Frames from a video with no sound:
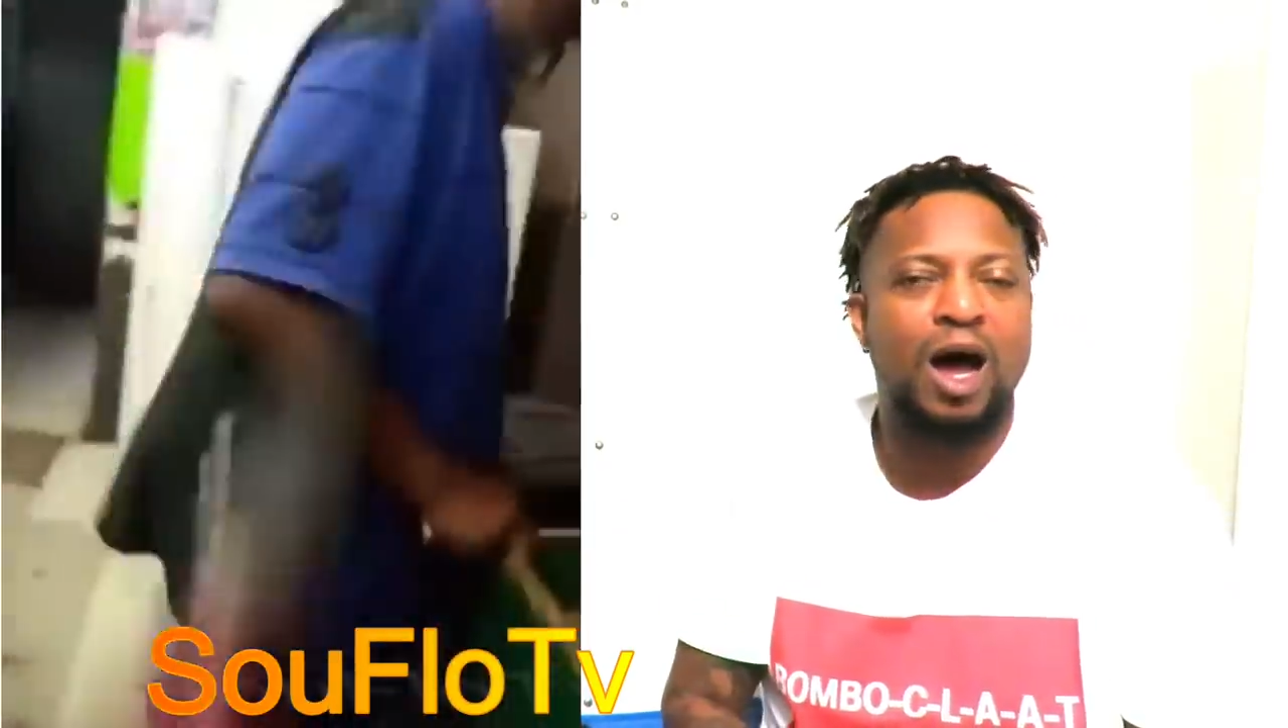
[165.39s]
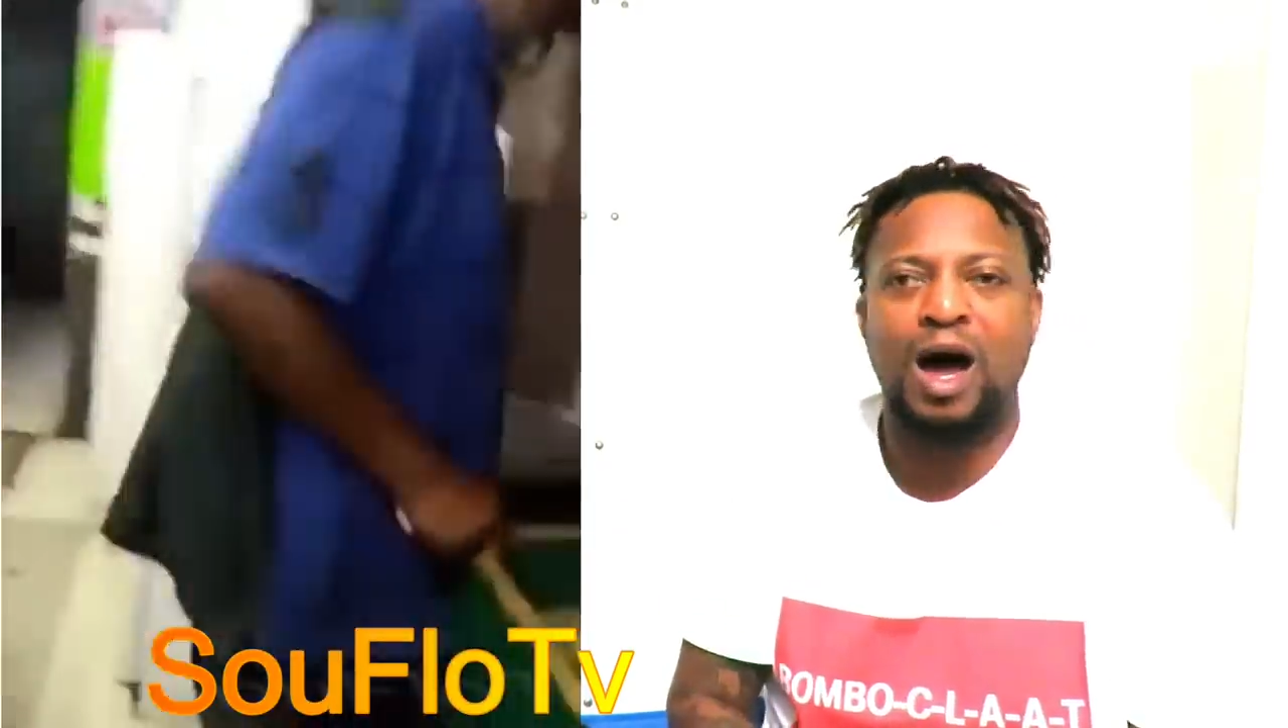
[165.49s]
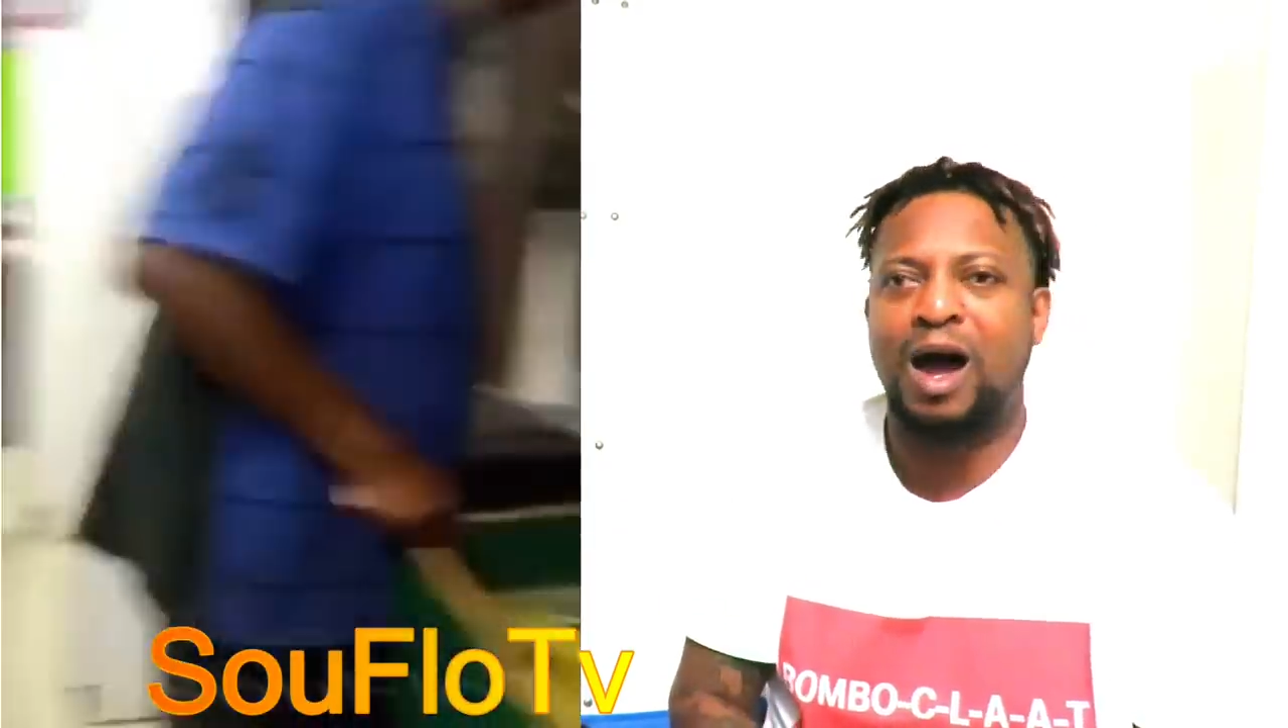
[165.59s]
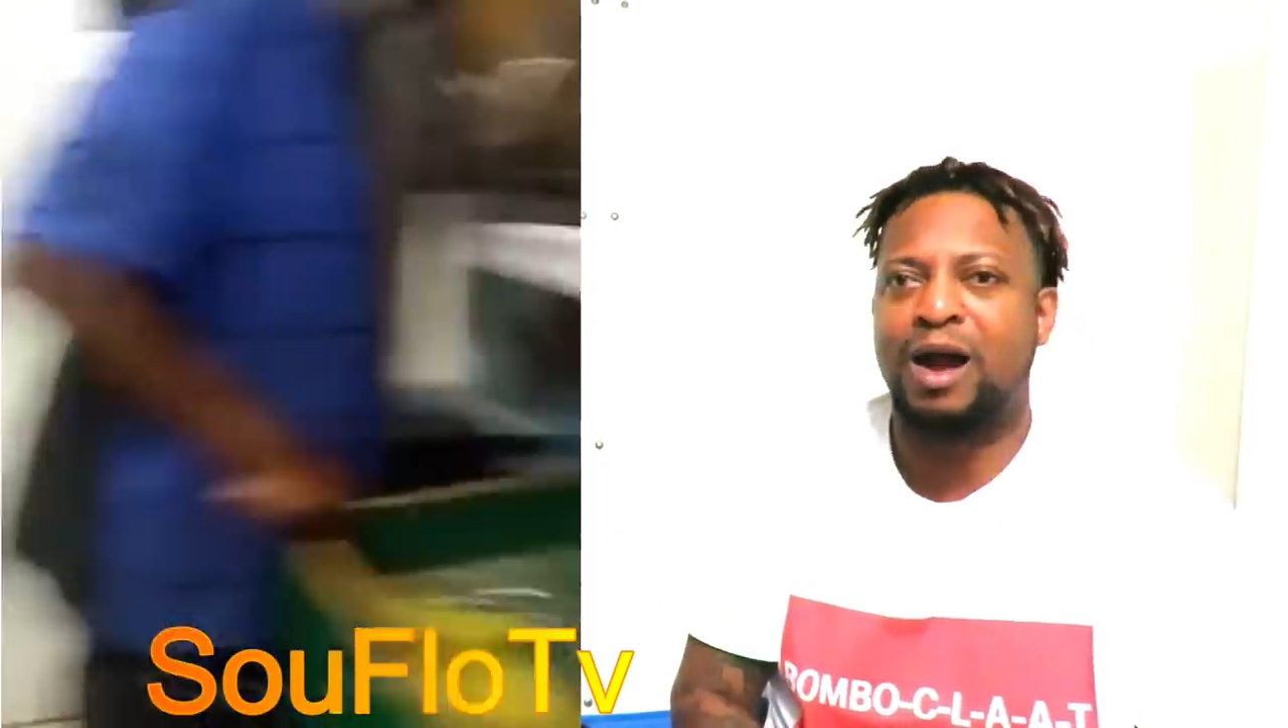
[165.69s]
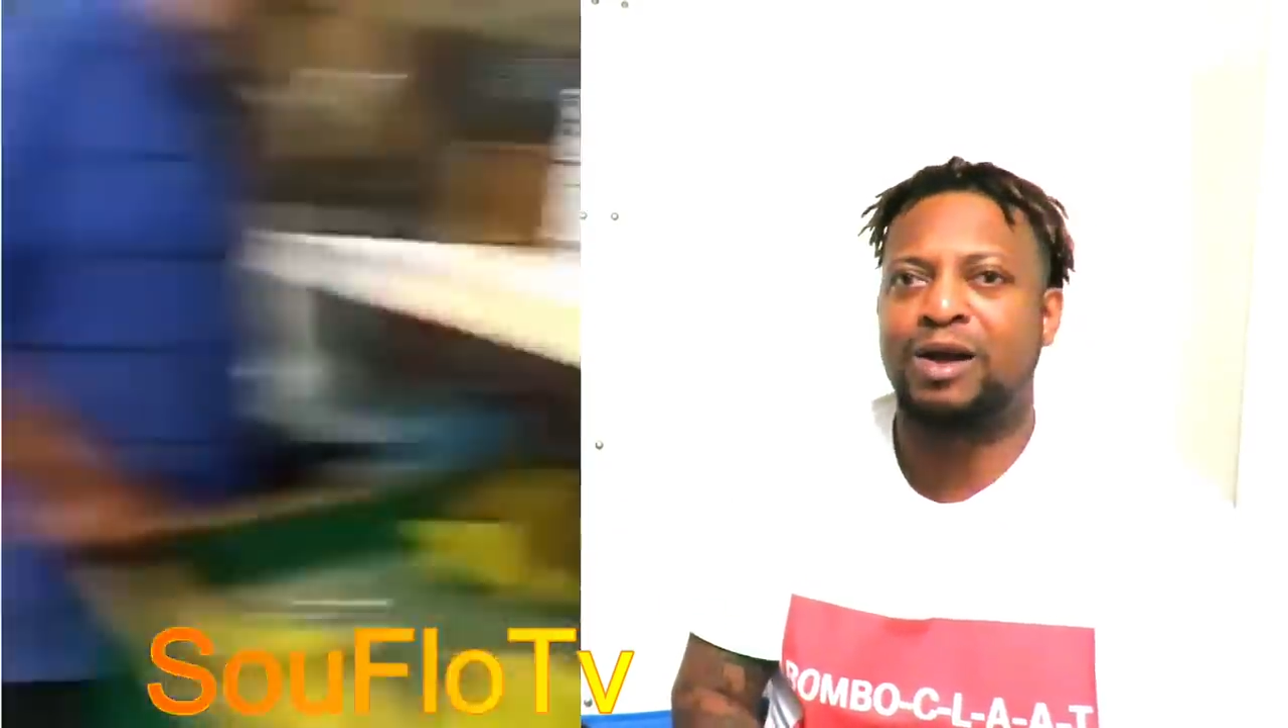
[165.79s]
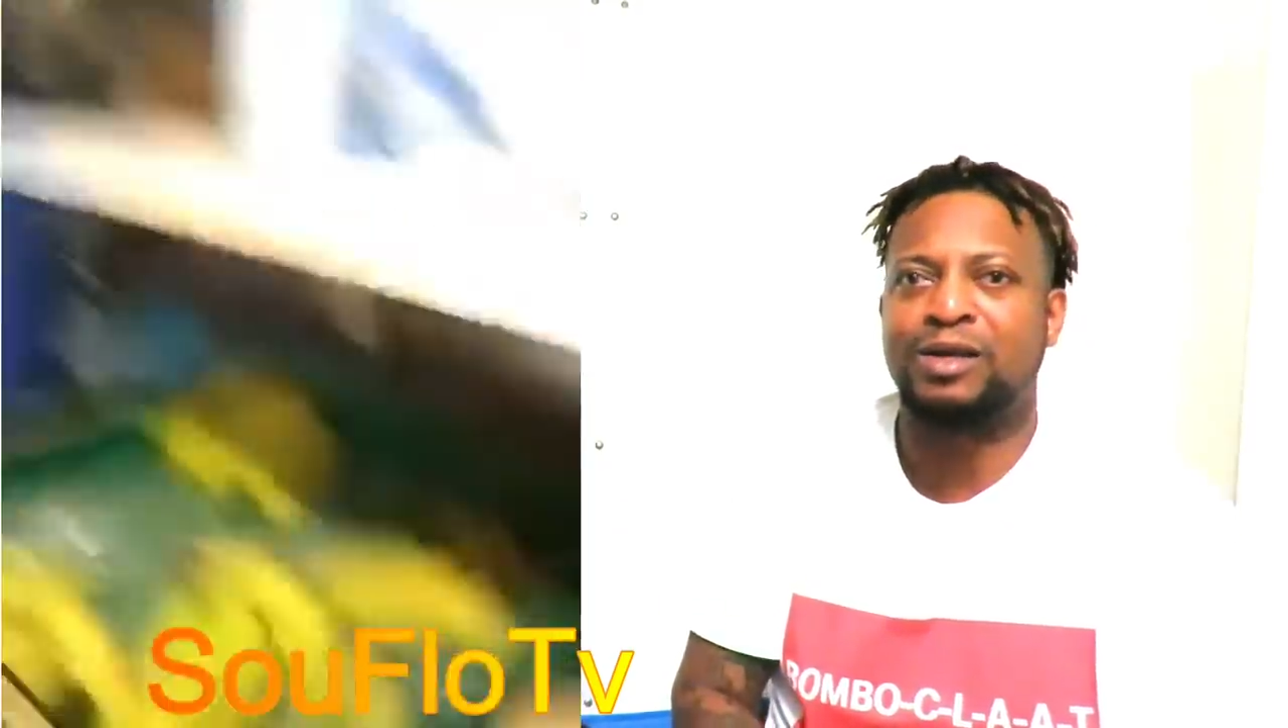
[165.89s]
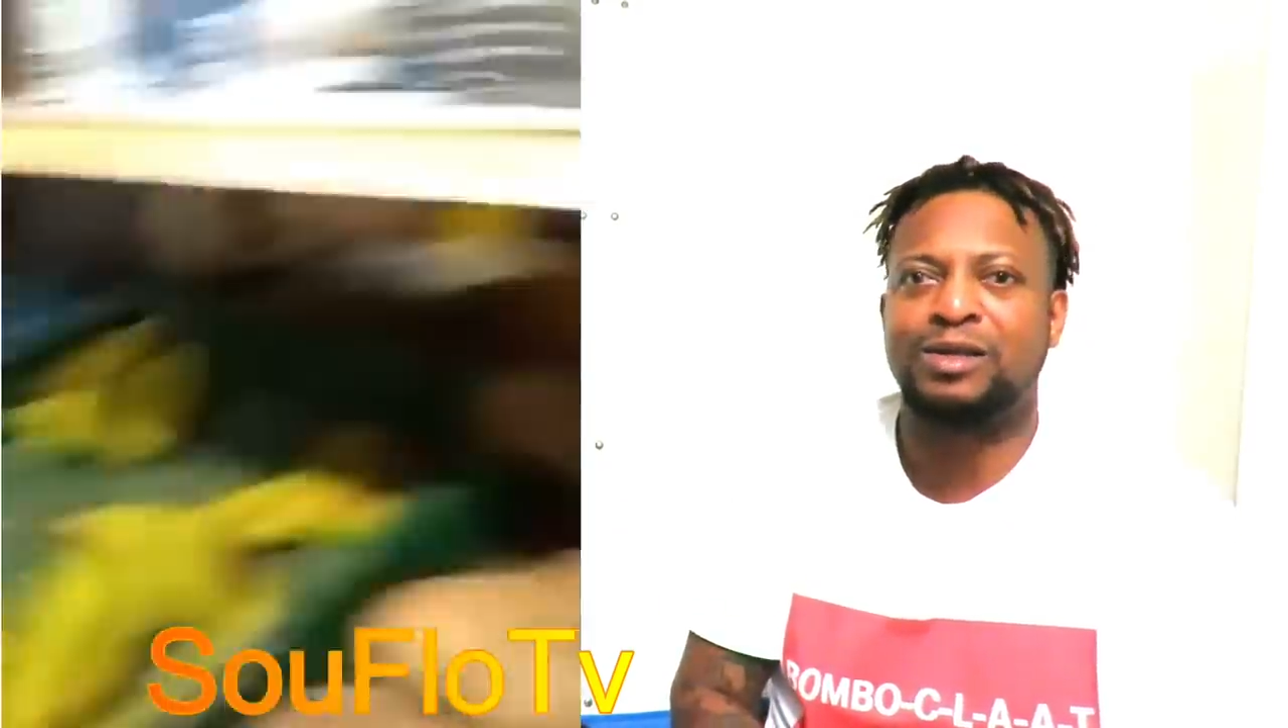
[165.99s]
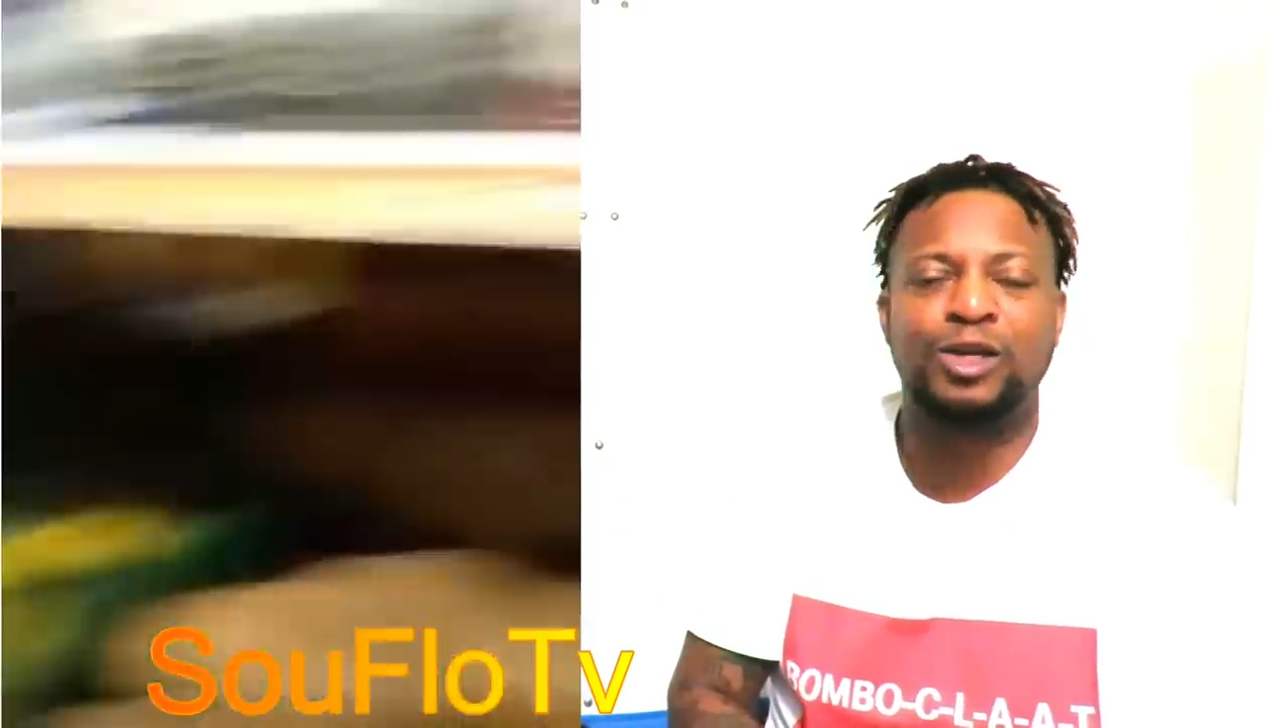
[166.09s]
or